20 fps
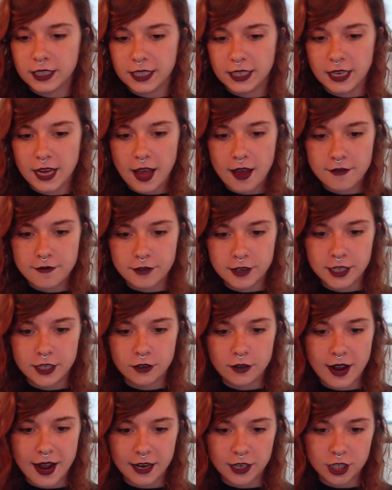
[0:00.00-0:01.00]
in every
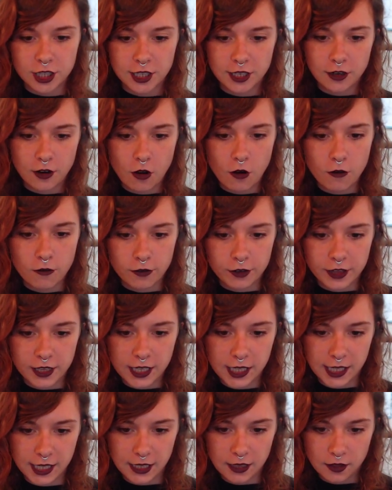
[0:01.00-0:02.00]
direction over the
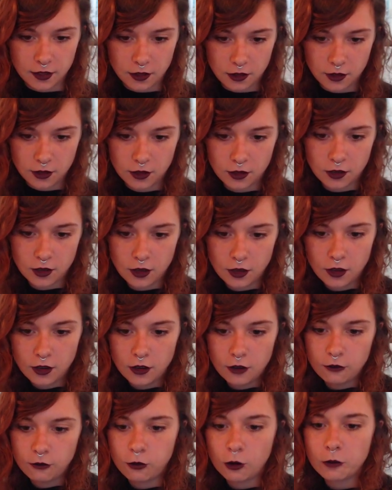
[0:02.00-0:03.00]
heath,
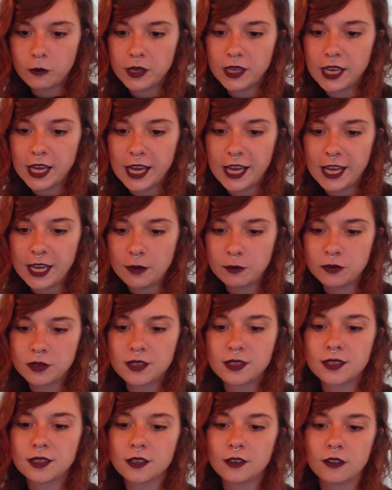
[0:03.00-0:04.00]
forming
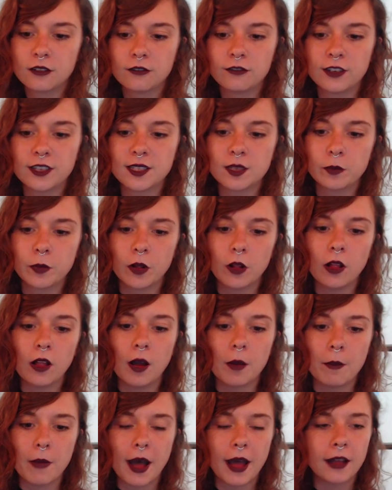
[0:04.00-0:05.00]
heaps visible a
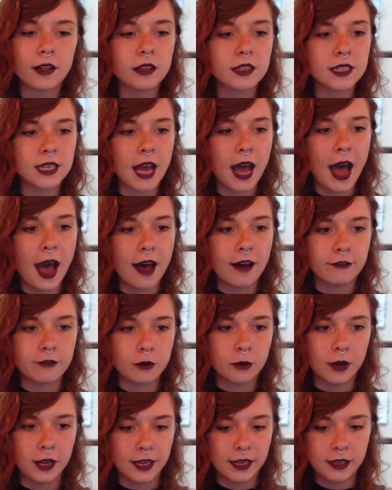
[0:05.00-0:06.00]
mile and a half
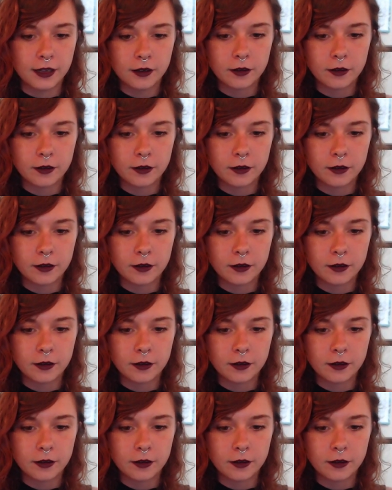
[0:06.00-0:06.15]
away.